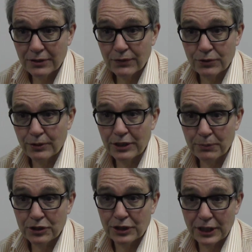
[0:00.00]
It's the
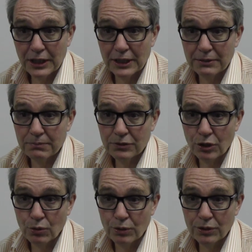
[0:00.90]
Transmission Gully
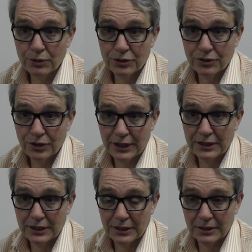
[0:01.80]
toll road, which is
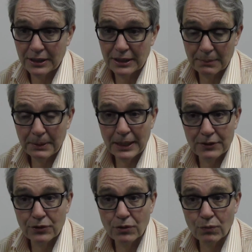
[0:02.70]
connecting
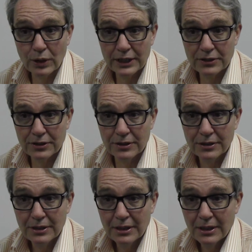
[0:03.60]
parts of Wellington.